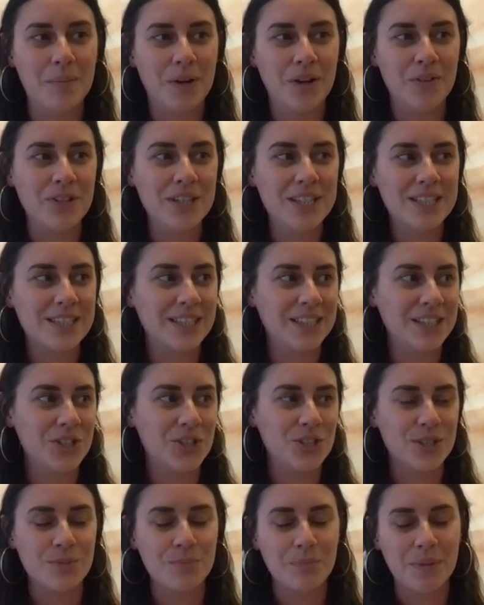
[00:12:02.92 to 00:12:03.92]
I recently
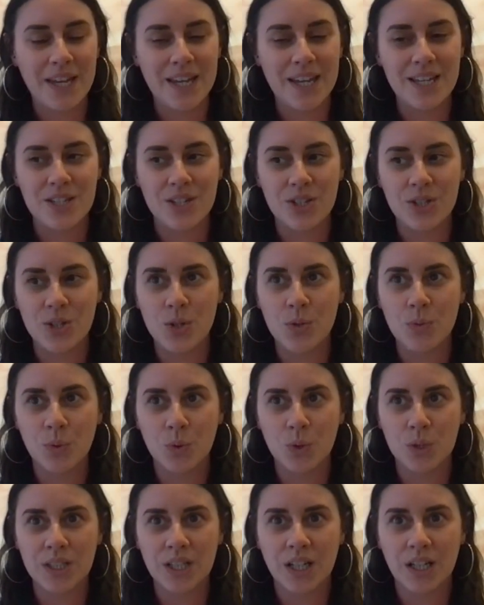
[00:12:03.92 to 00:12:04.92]
just made a new
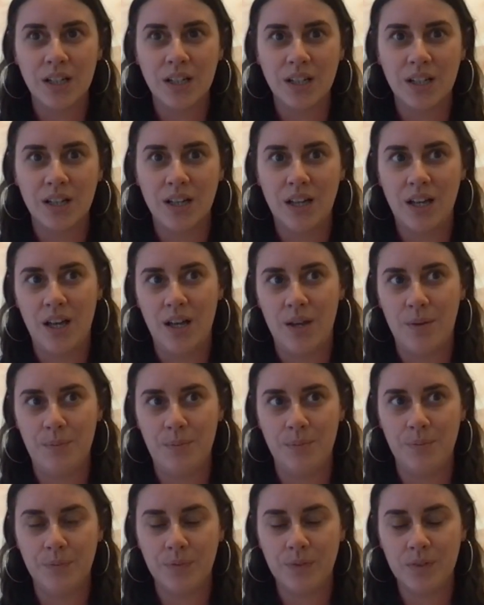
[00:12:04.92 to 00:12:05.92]
watercolor
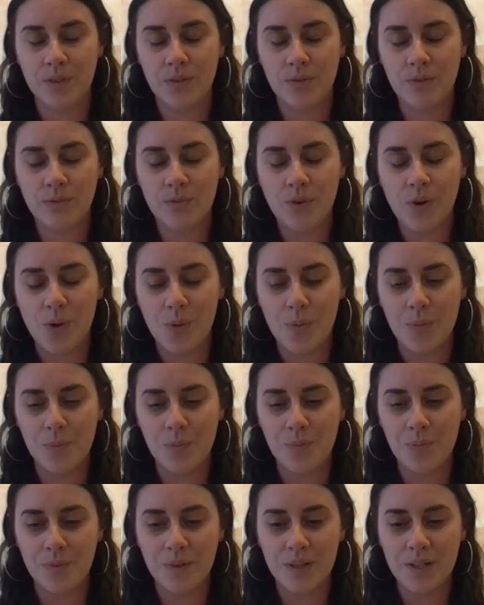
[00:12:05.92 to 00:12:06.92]

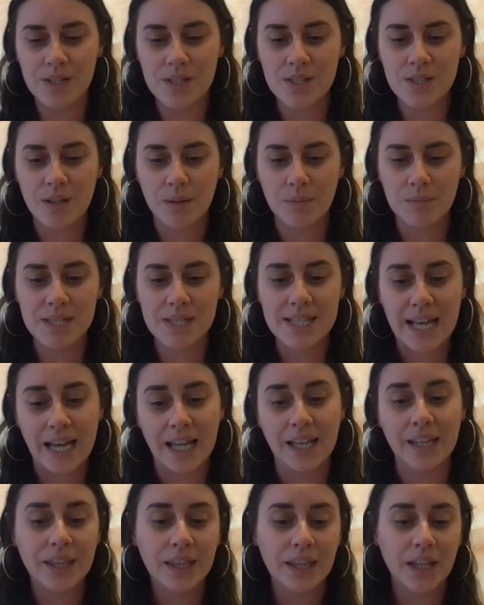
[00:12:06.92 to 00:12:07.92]
from some
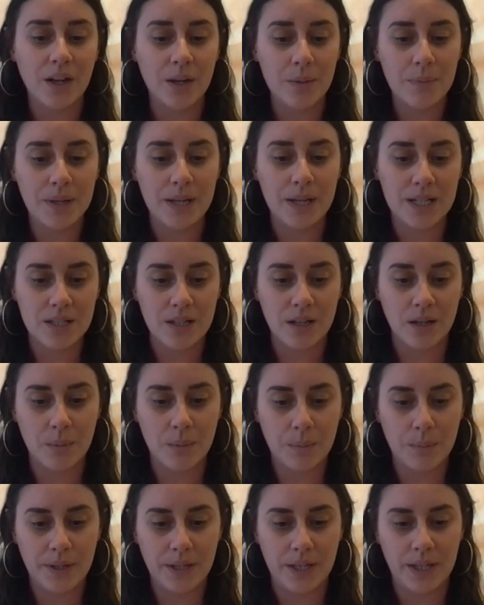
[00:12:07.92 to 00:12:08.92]
sand that I picked
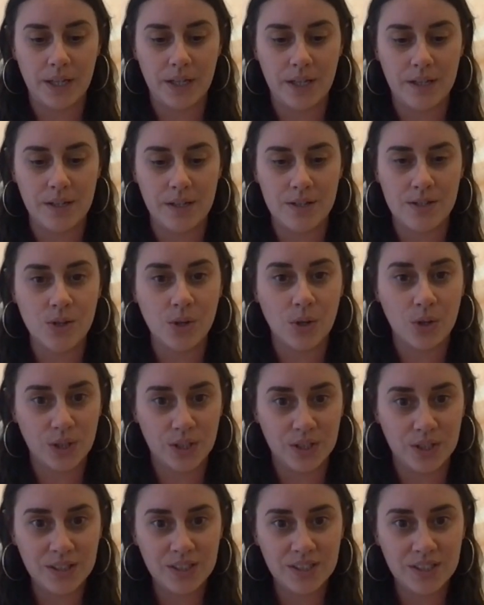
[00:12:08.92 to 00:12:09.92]
up in
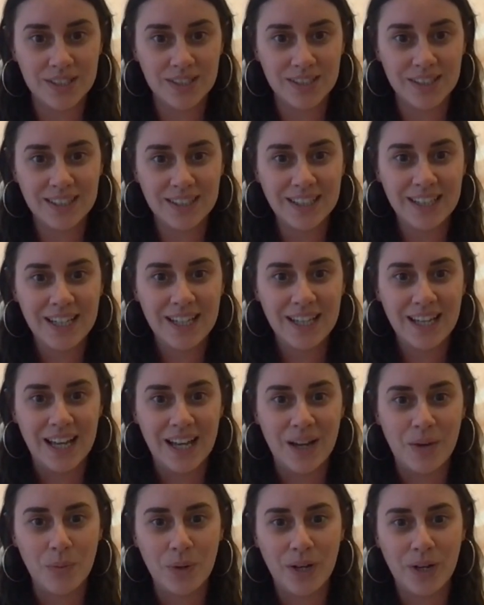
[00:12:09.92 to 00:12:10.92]
Scotland.
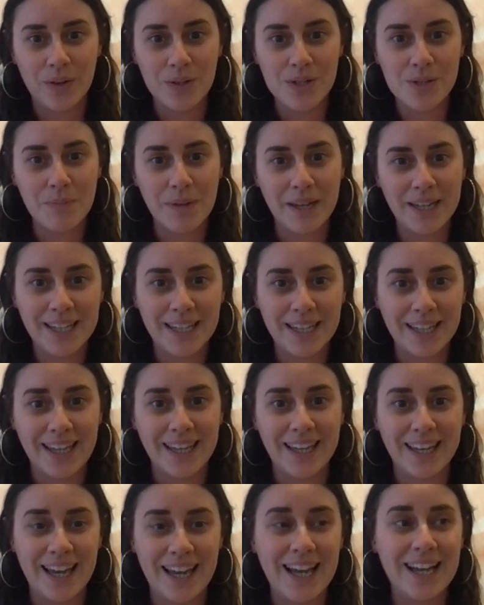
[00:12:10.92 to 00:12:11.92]
And when I was making
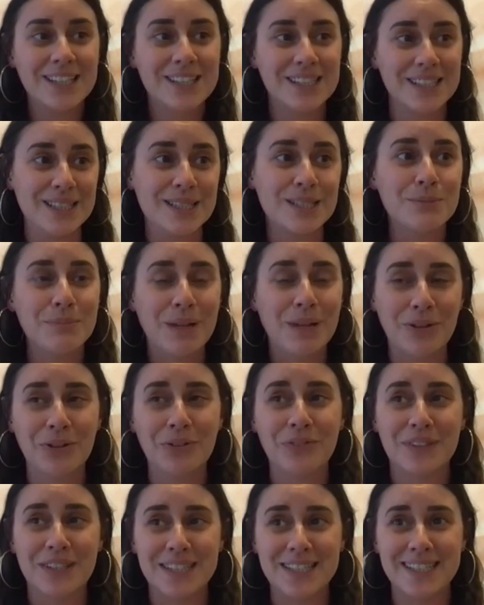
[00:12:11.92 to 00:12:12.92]
it, it actually smelt
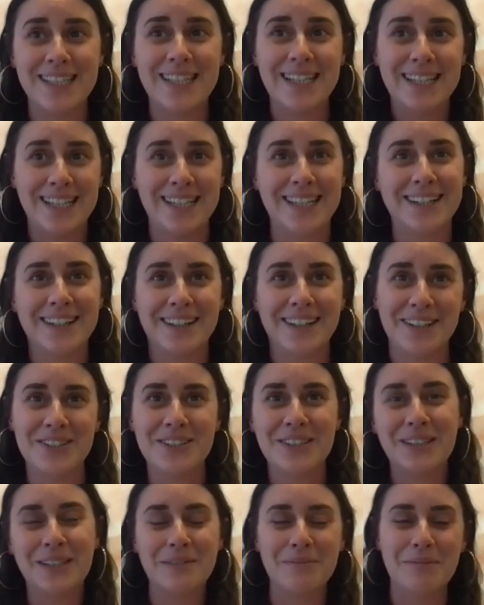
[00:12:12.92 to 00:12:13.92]
of the sea, and it kind of
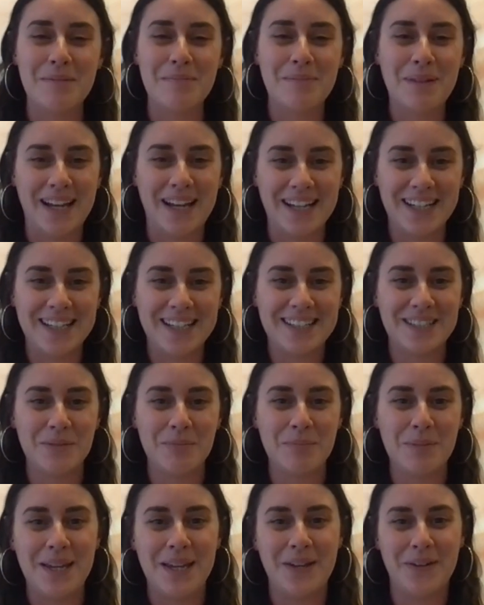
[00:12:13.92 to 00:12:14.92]
took me back to
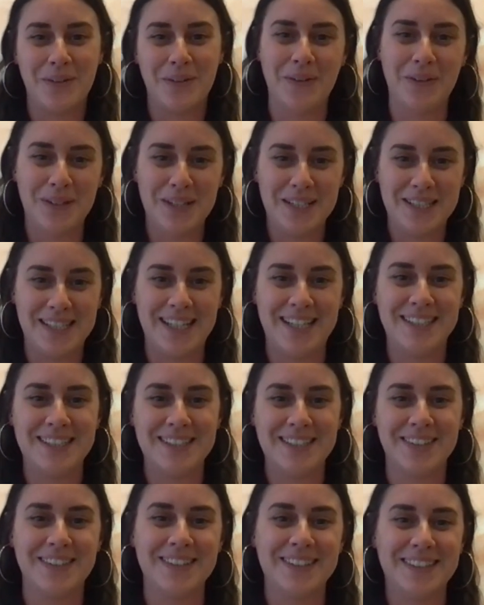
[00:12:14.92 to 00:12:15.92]
being on holiday in
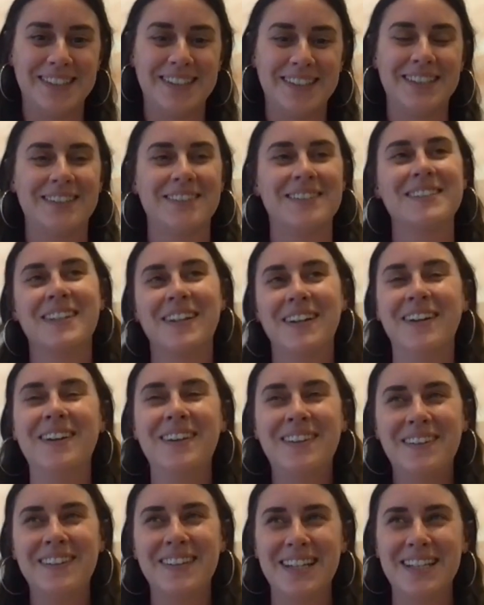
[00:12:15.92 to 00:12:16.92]
Scotland. And I was like,
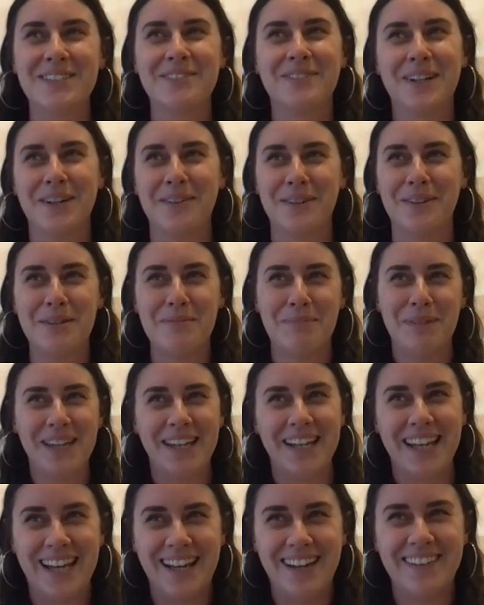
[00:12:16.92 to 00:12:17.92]
oh, that's where I want to be
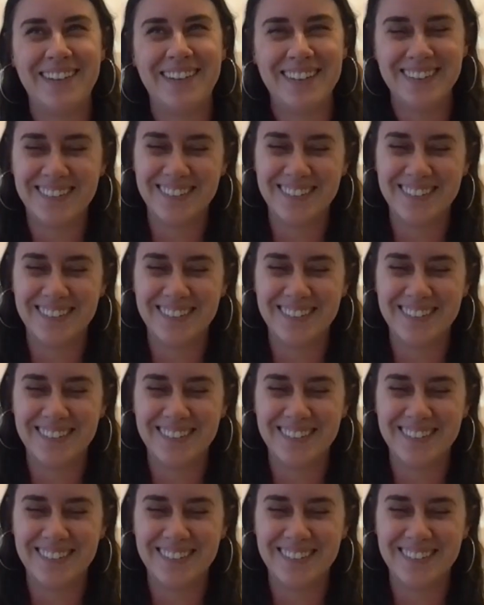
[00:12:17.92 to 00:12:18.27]
now.